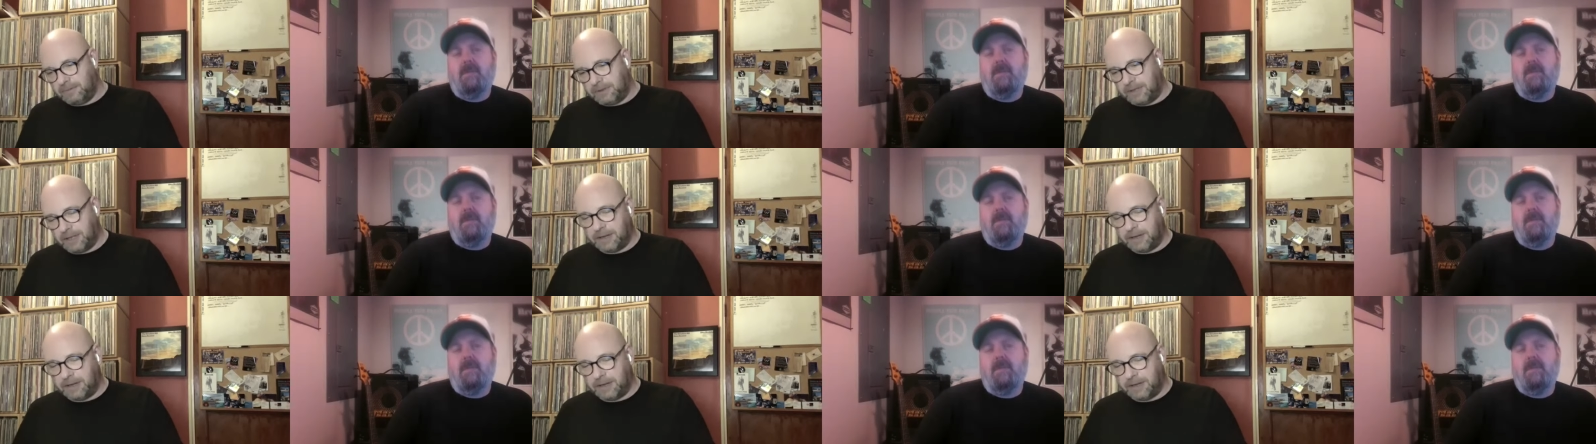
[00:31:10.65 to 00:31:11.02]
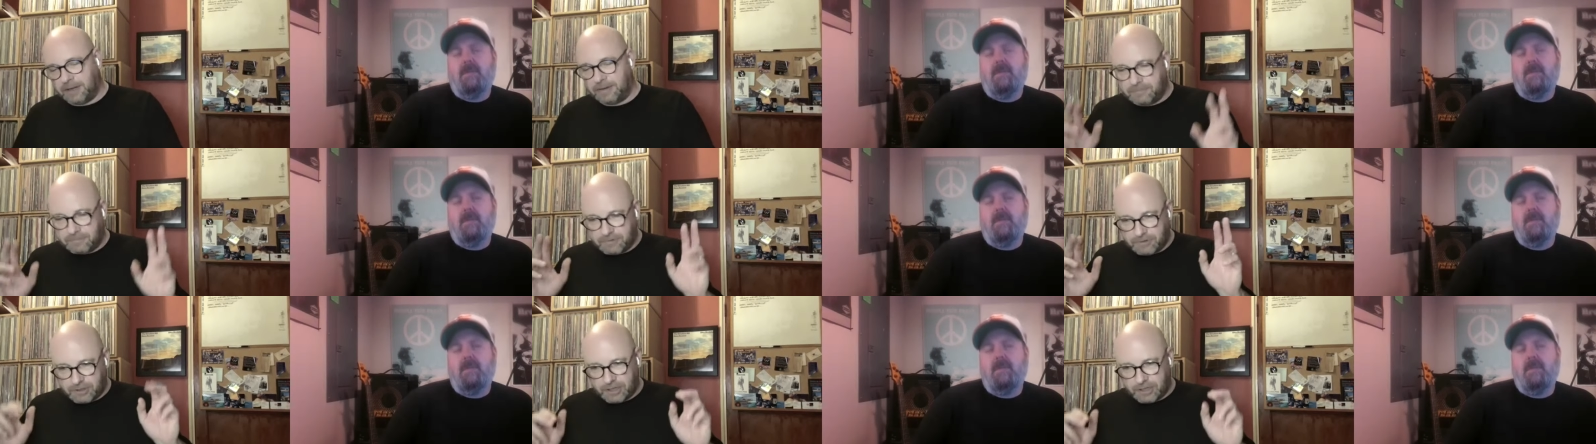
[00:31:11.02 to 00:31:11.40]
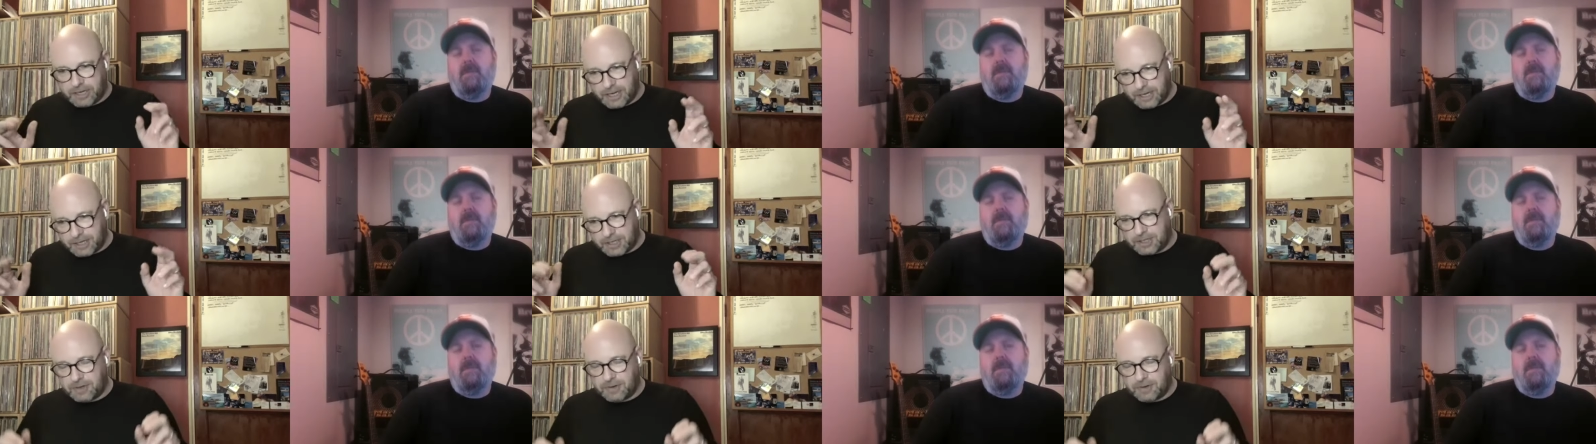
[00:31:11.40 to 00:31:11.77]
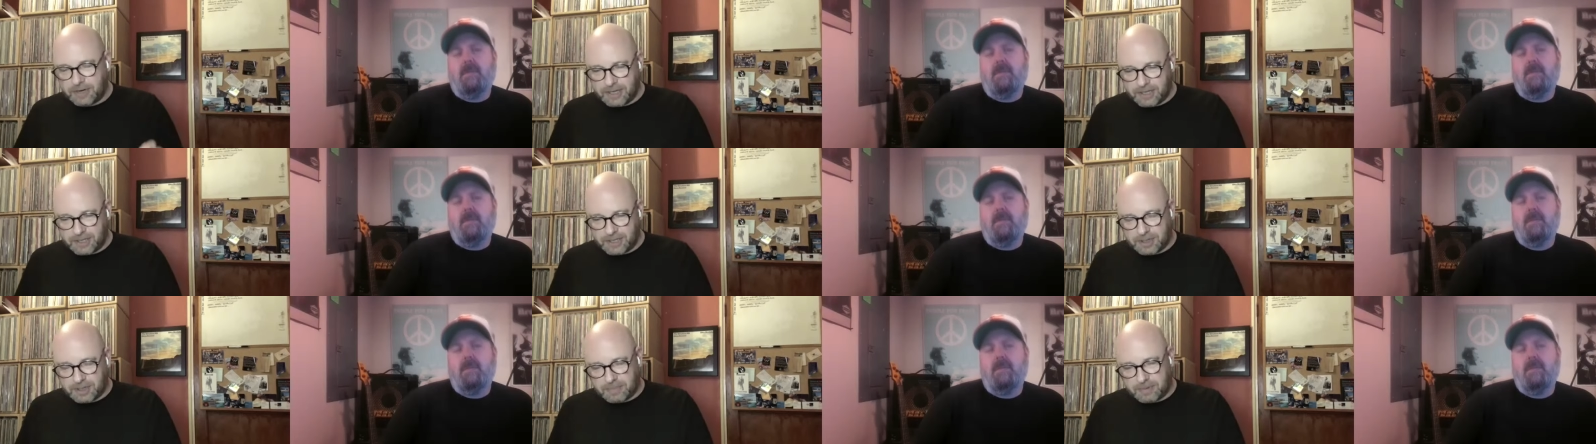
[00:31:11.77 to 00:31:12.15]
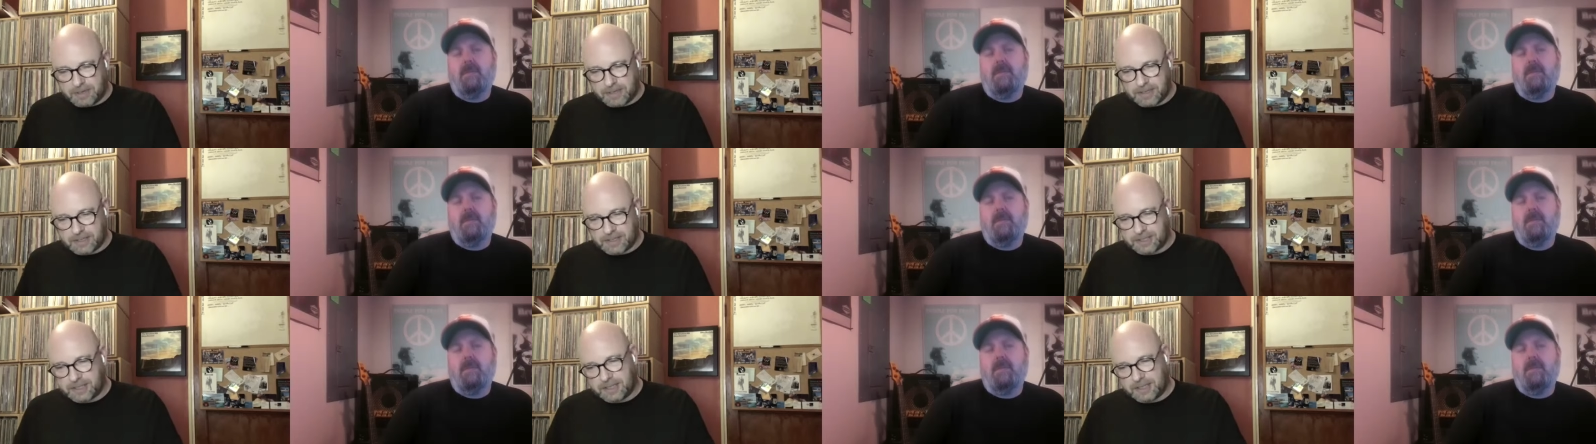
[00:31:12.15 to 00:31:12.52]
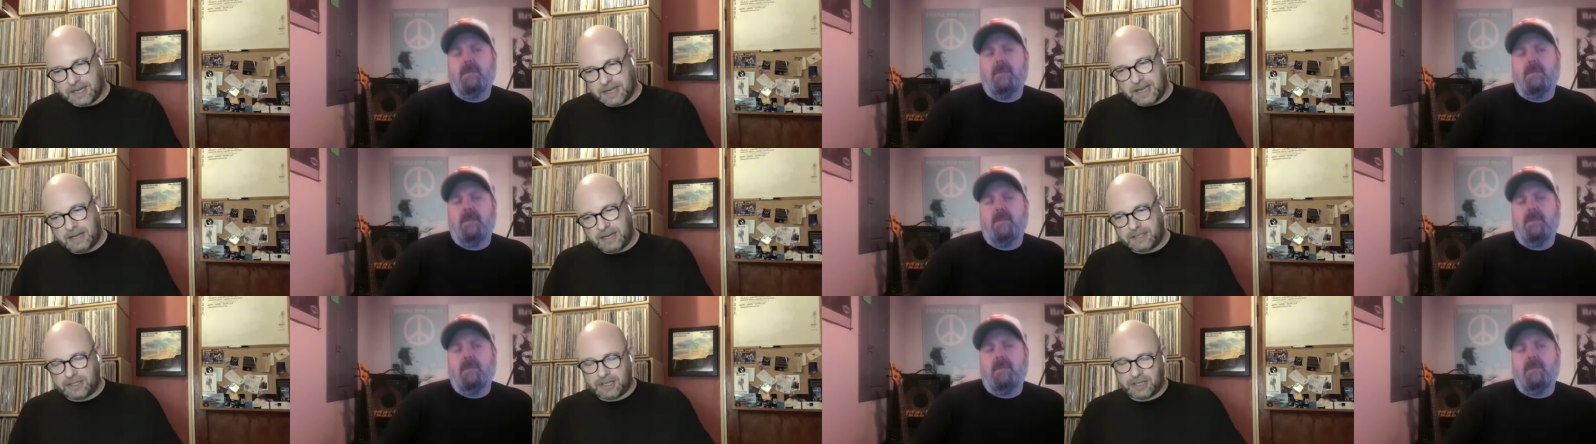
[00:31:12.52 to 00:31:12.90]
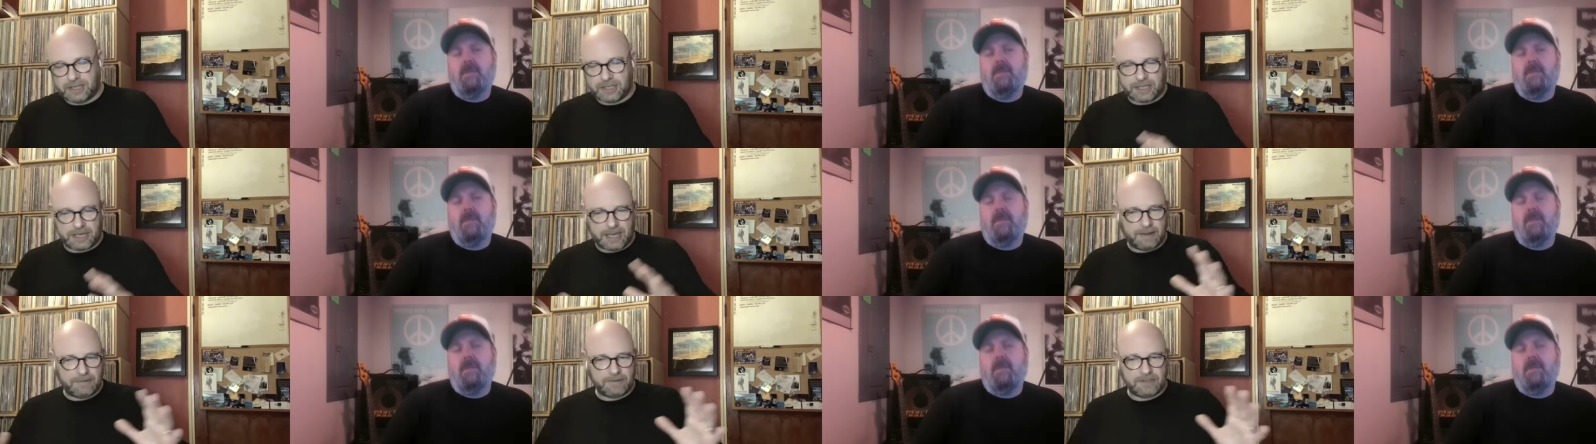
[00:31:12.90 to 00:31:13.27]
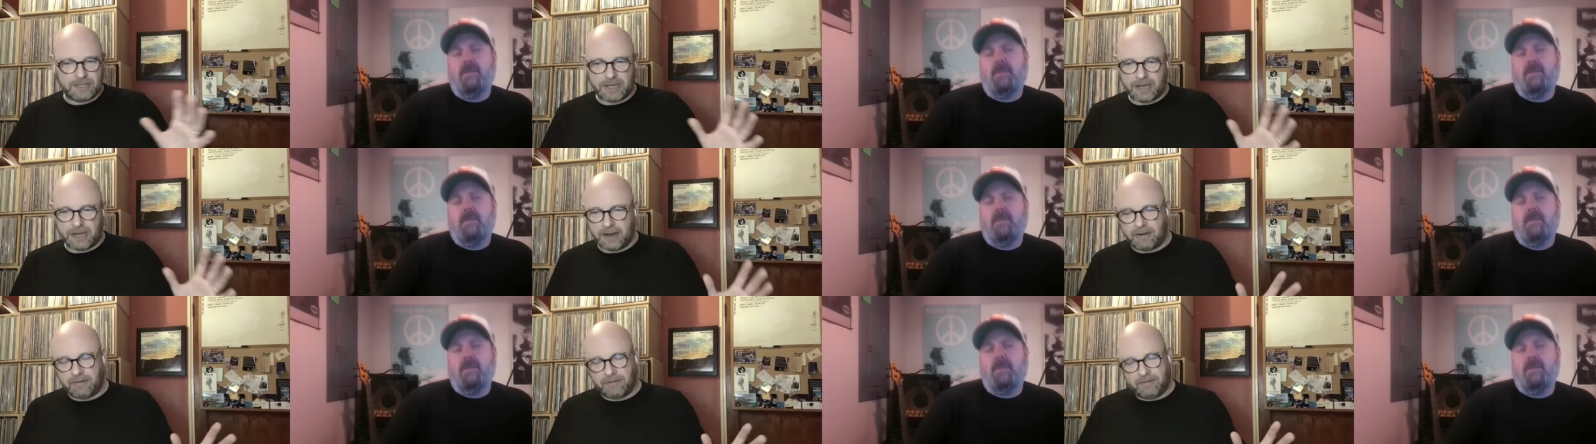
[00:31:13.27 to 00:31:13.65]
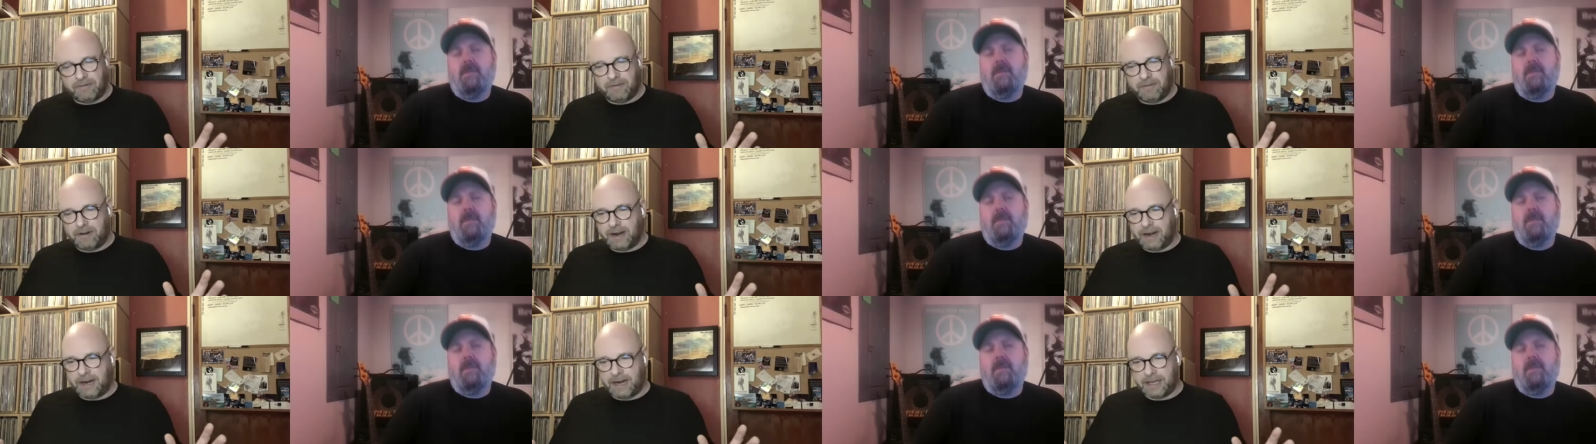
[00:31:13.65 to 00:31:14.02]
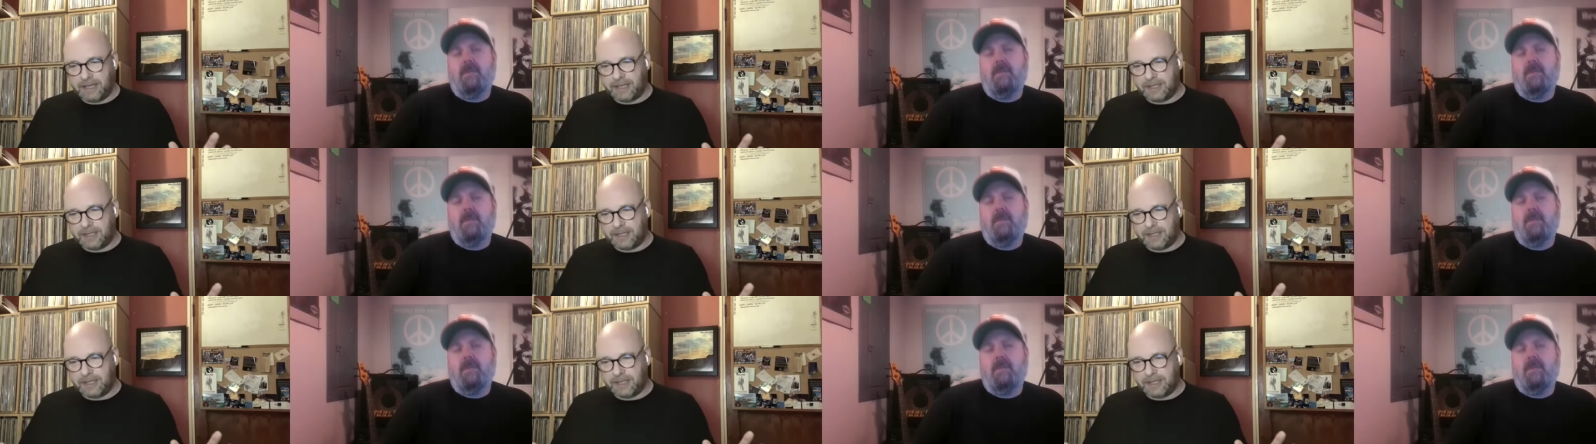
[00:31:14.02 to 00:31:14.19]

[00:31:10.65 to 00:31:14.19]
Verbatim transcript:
Speaker 1: the traditional instruments just gives it a really